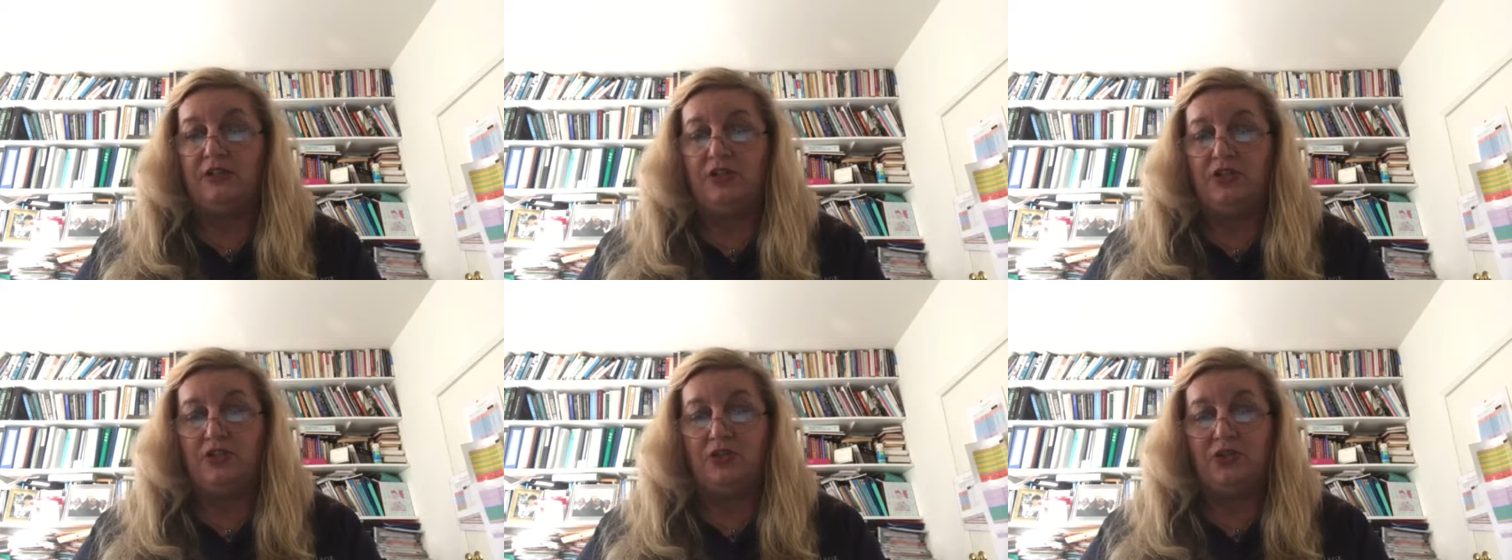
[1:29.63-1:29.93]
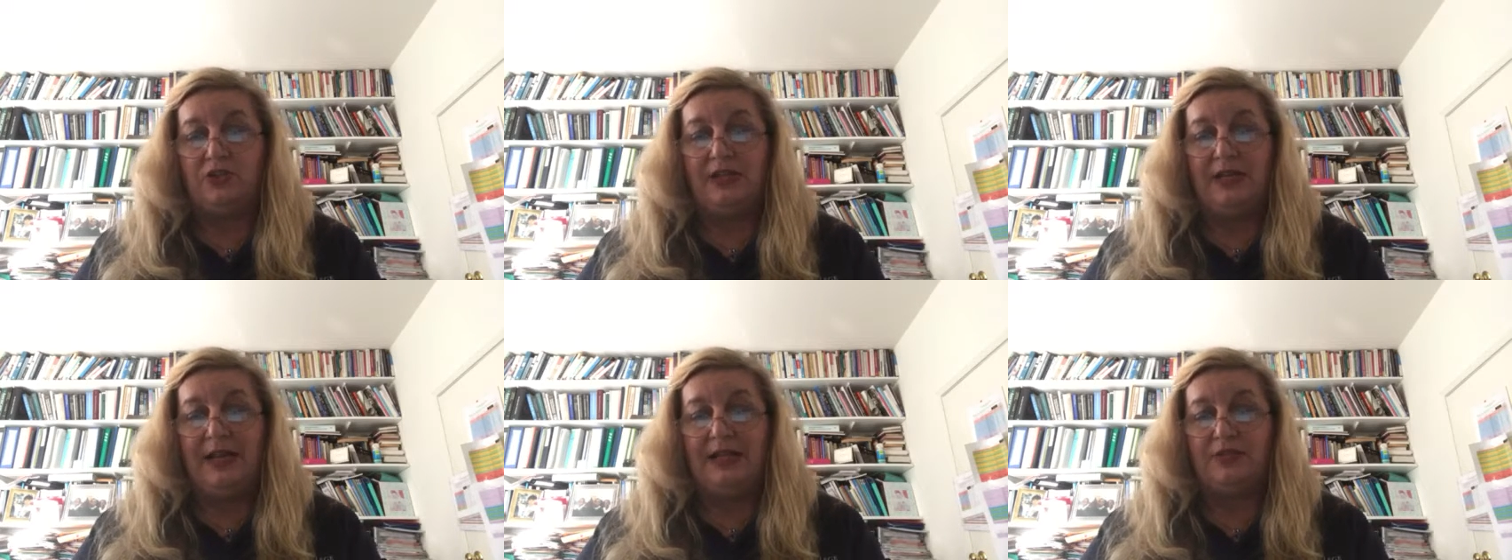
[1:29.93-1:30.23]

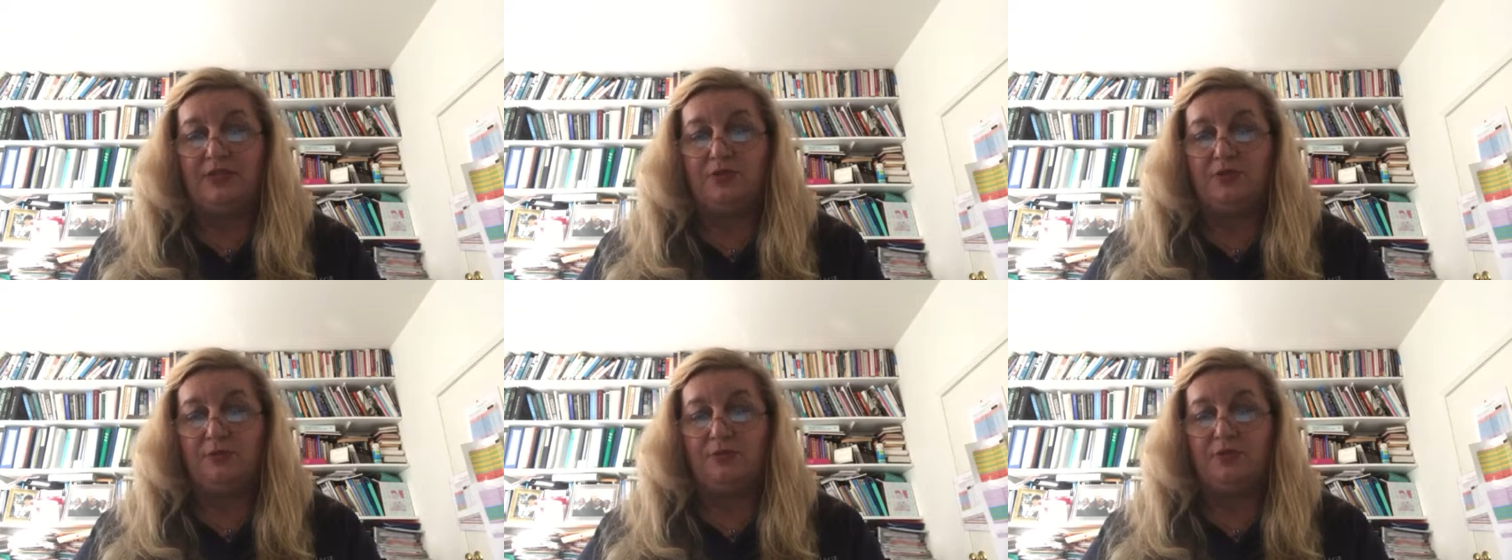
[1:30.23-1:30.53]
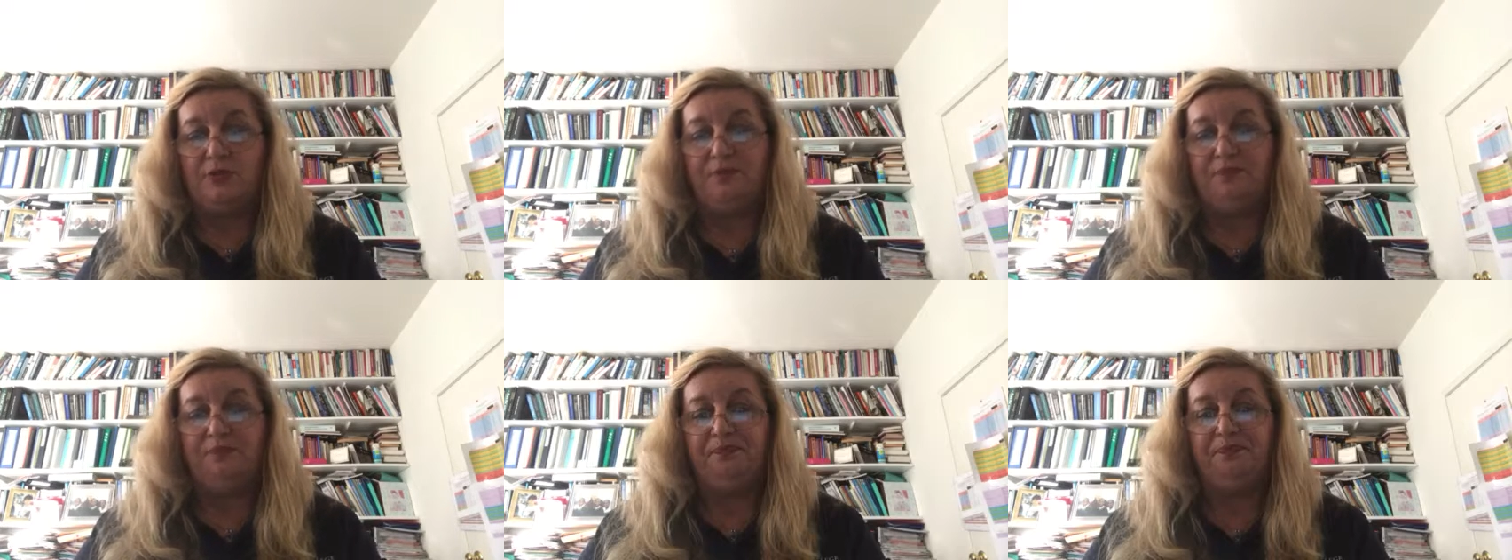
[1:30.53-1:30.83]
teachers'
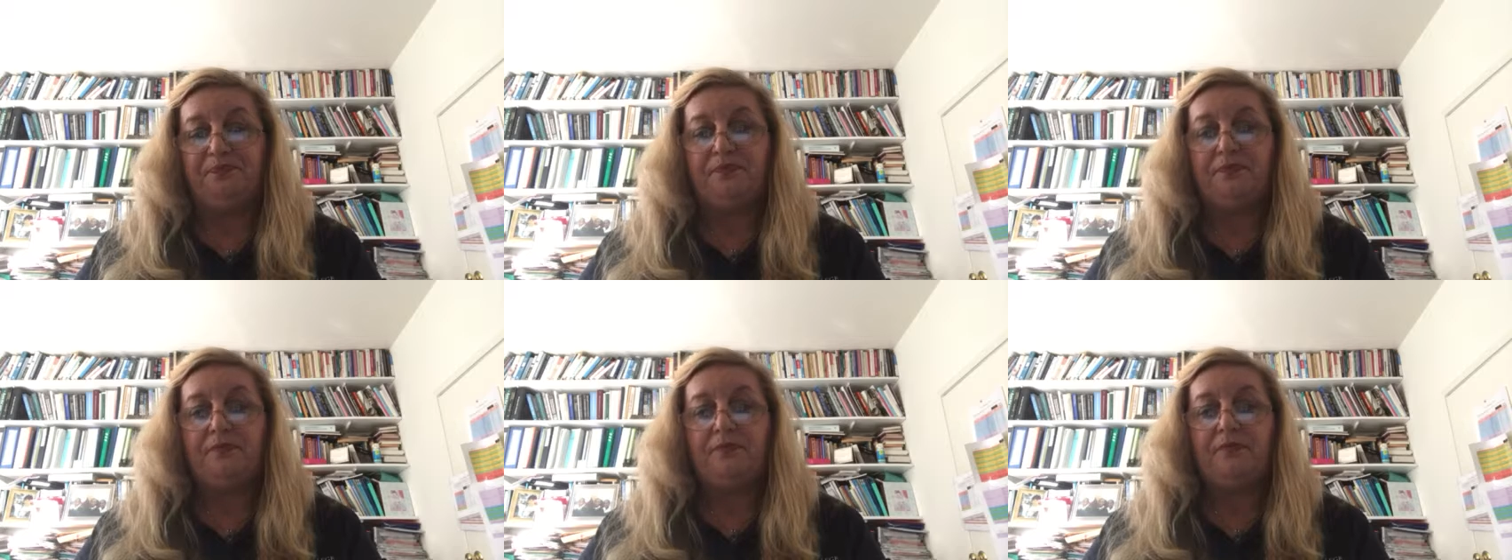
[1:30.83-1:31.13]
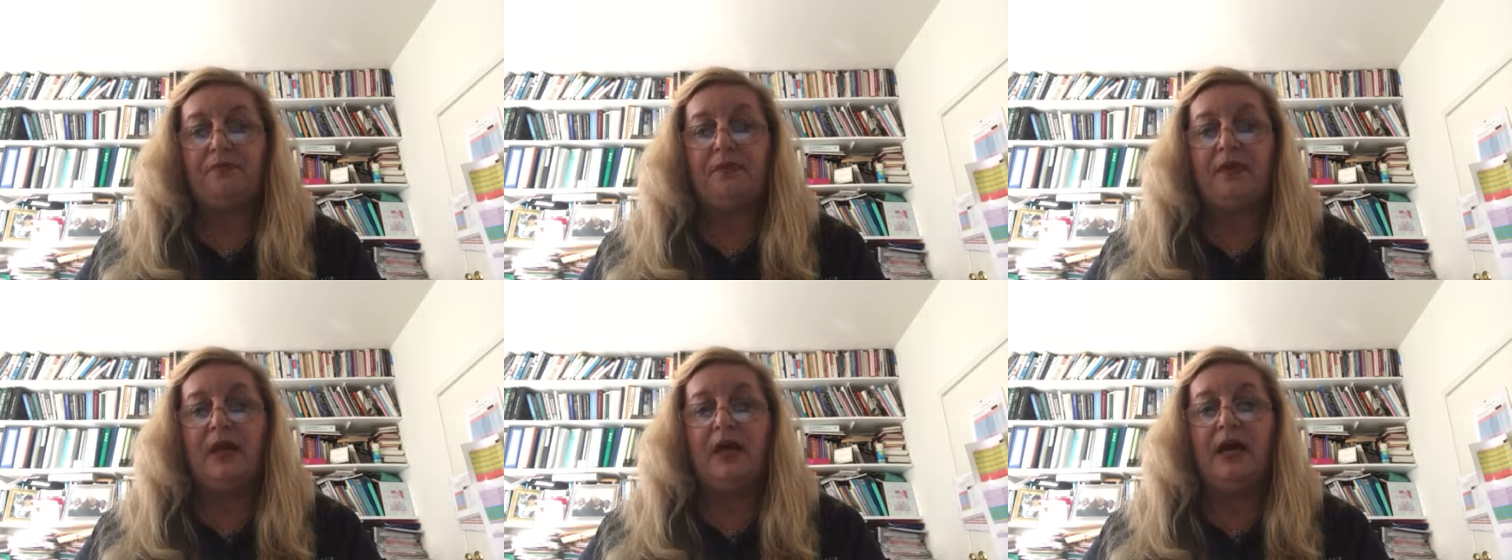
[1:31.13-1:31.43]
classrooms.
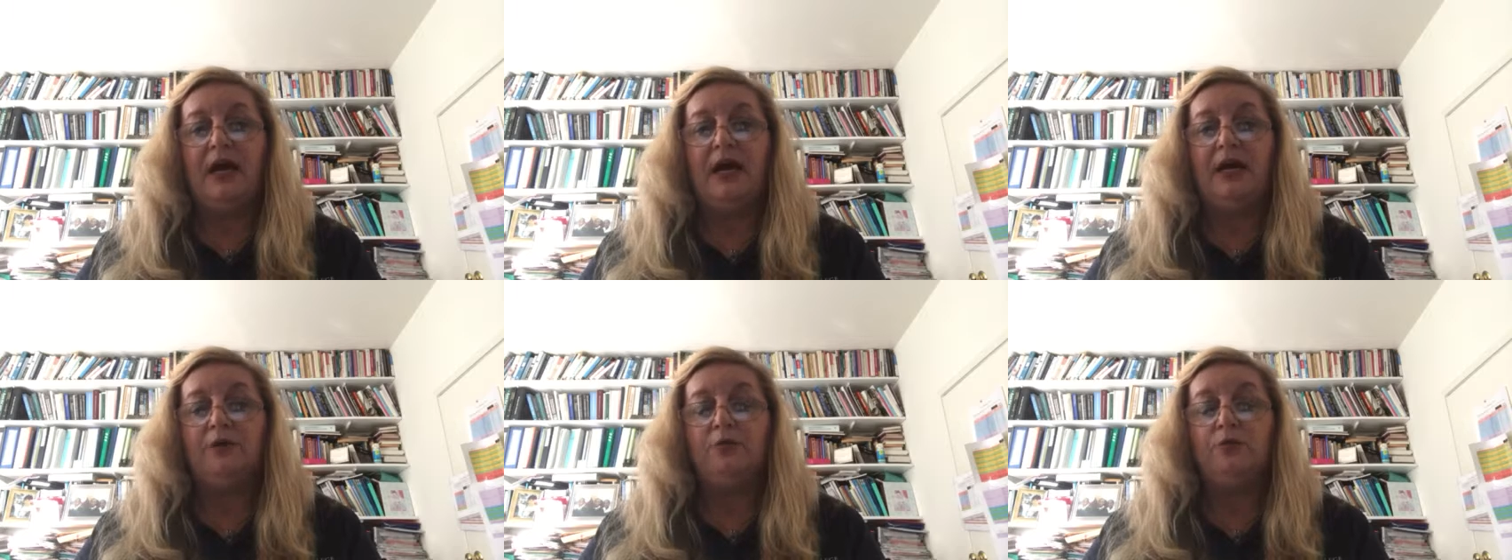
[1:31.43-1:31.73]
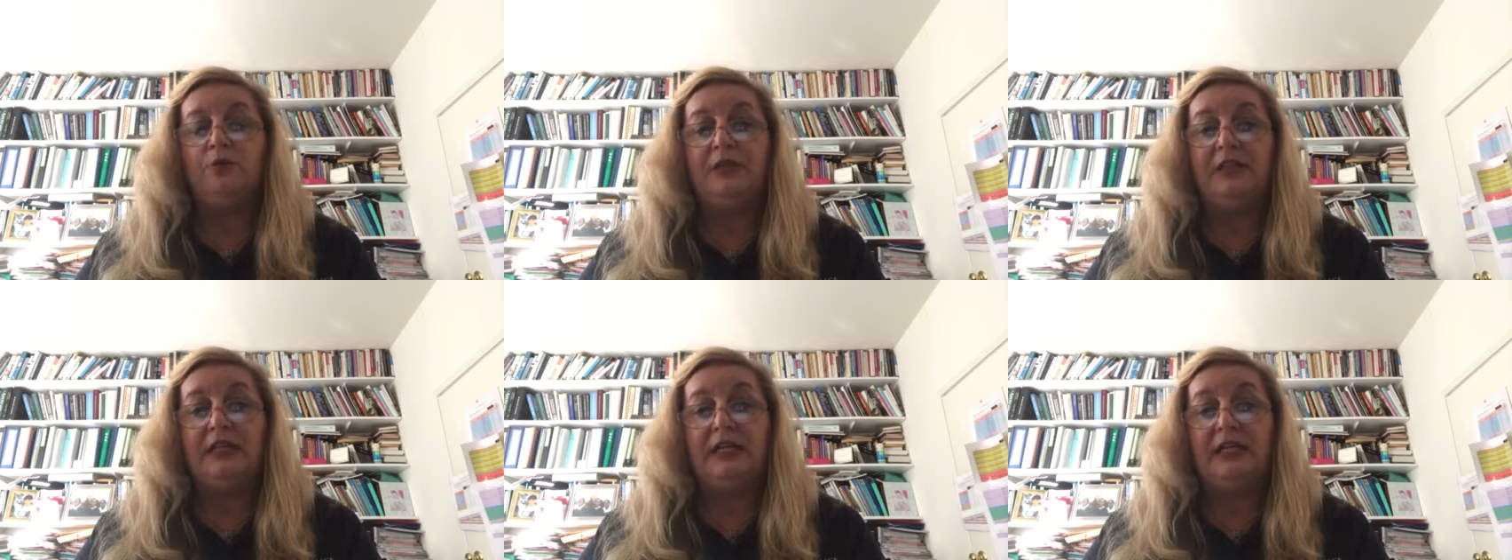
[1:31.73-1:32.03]

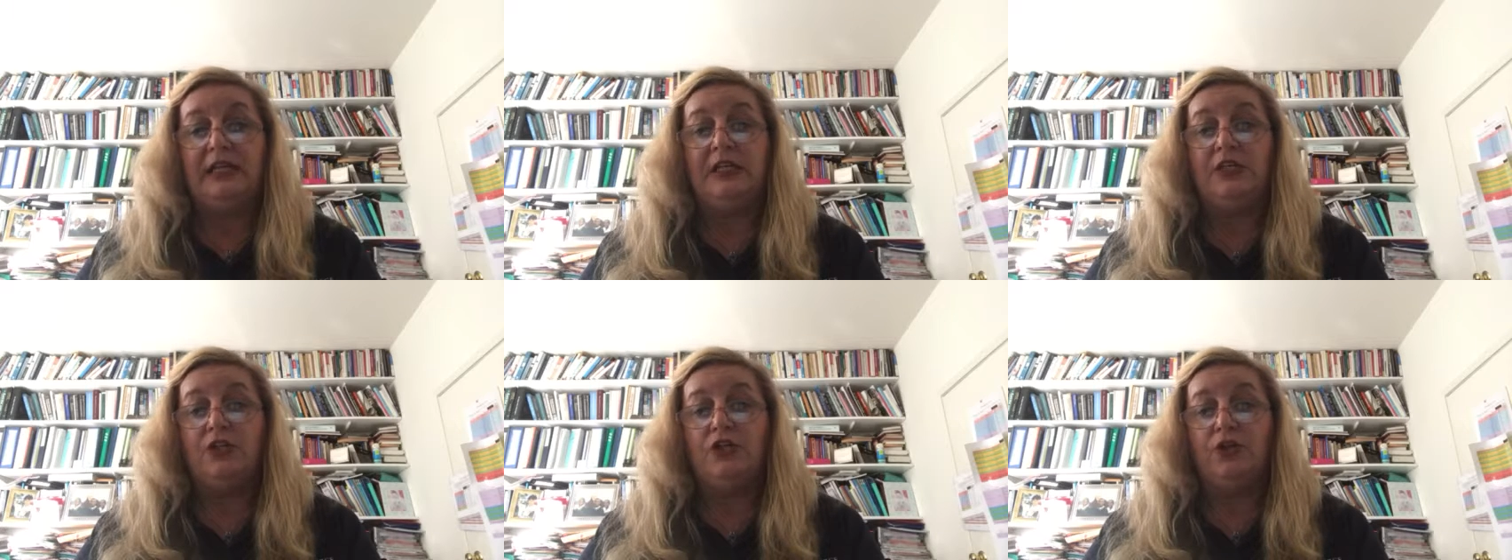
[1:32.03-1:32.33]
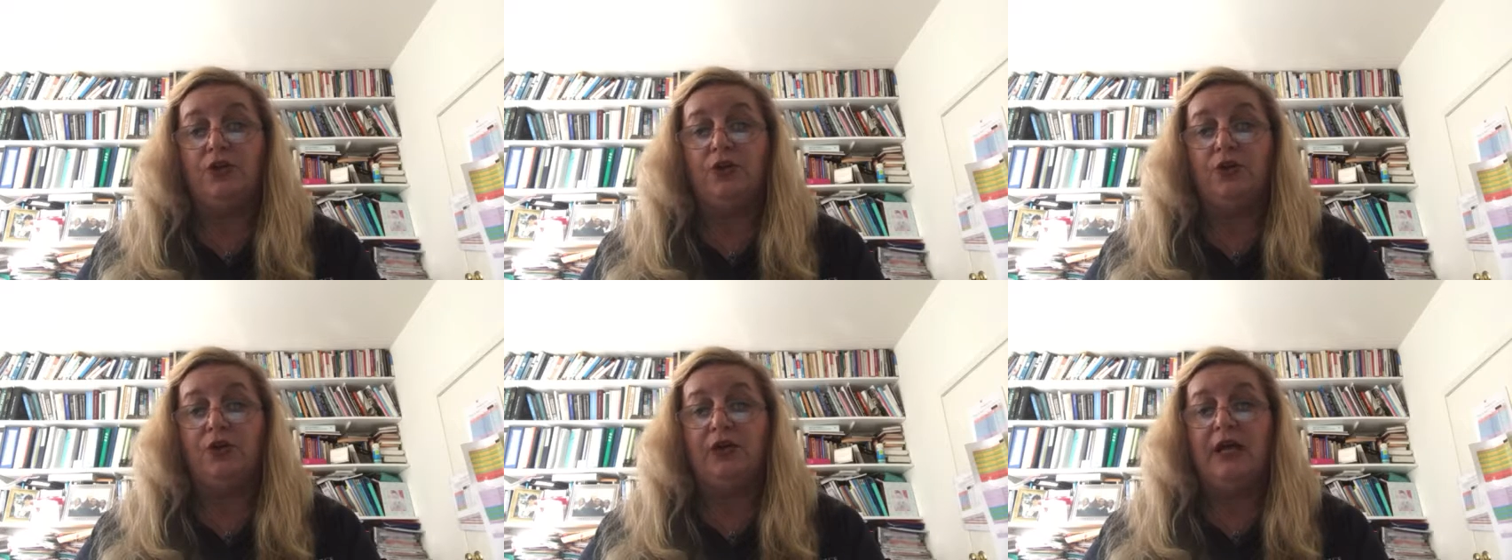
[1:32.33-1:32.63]
Within
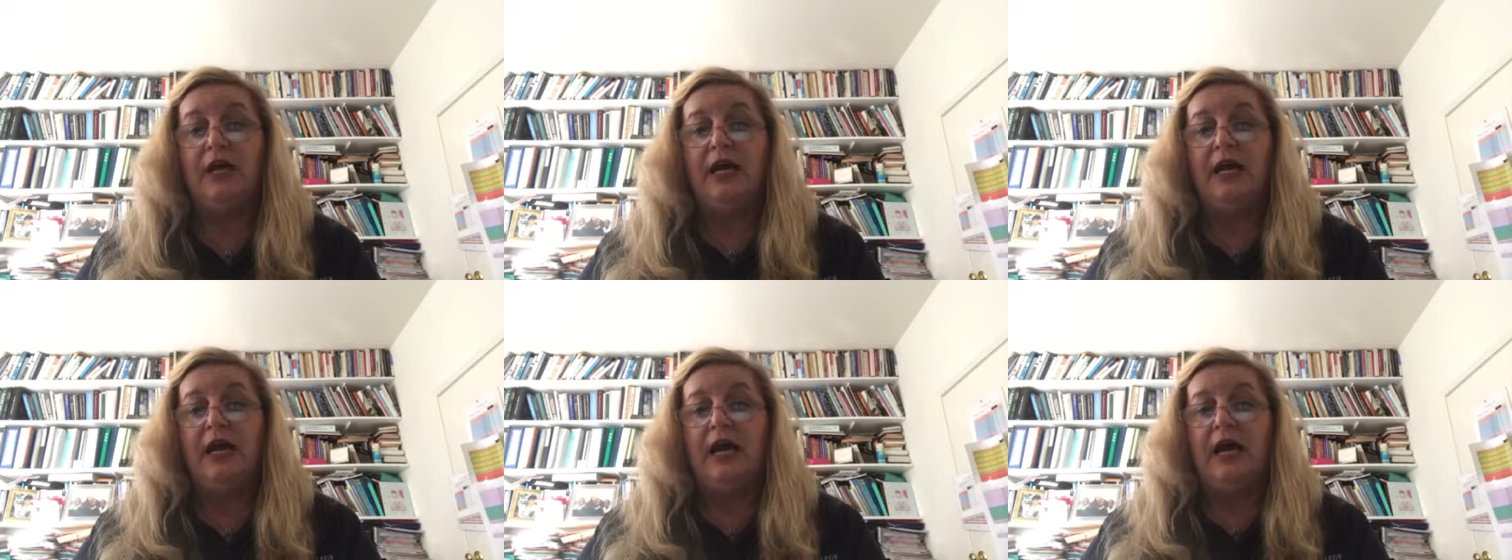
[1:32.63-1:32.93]
your